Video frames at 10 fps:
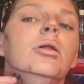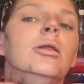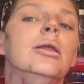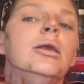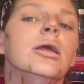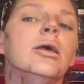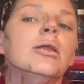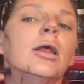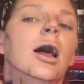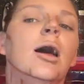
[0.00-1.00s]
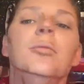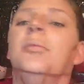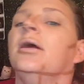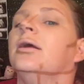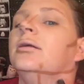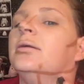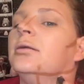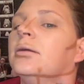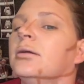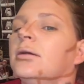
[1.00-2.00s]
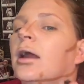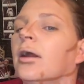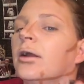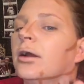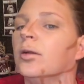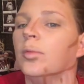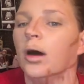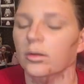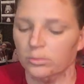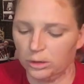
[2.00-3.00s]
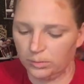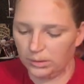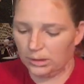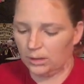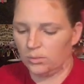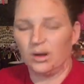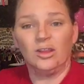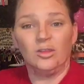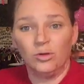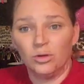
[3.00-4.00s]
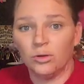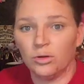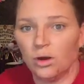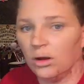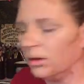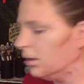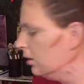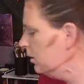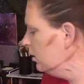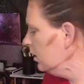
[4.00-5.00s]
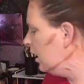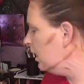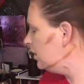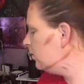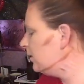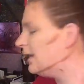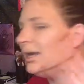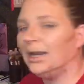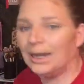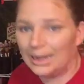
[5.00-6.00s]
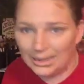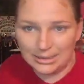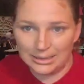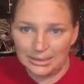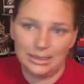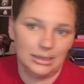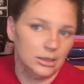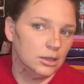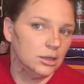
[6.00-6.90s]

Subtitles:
And yes, I mix down here at the bottom just because I don't want it too dark. I don't want it clashing.